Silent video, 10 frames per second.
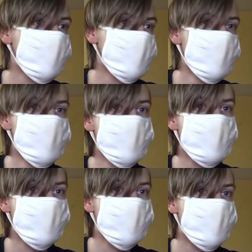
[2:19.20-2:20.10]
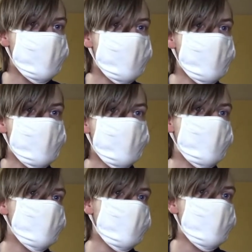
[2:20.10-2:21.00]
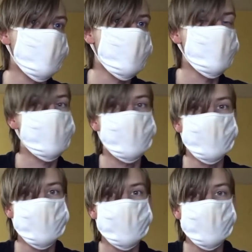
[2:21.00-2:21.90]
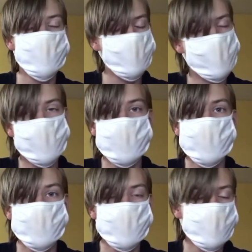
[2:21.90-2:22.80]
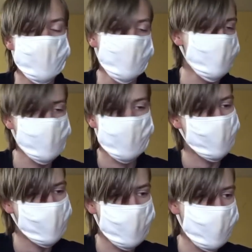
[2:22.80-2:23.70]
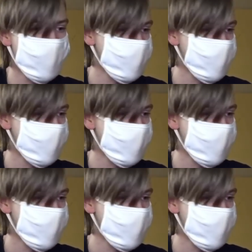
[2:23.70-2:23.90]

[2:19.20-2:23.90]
Usually when I cough and get a tickle in my throat, cough drops, they work. Nope.